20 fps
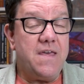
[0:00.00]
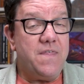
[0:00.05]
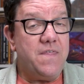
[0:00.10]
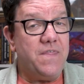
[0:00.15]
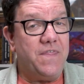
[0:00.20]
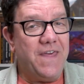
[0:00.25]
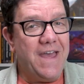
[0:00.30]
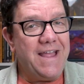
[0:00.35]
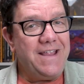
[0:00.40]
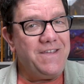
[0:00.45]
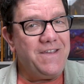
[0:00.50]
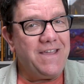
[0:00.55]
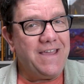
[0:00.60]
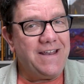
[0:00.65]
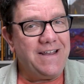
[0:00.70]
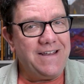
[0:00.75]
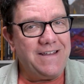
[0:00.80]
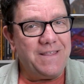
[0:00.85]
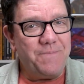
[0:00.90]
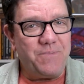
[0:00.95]
Then you get
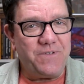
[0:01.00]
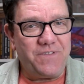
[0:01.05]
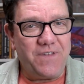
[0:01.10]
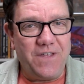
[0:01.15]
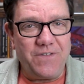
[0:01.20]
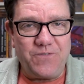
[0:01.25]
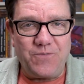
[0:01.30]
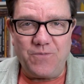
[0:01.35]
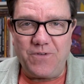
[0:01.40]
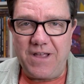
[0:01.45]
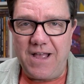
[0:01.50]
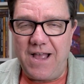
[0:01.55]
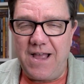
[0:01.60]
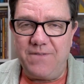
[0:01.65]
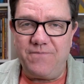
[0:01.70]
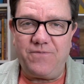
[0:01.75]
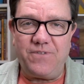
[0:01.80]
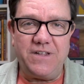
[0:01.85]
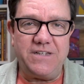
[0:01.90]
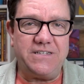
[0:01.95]
into the potential
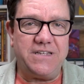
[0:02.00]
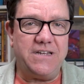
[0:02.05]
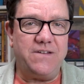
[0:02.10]
conflicts.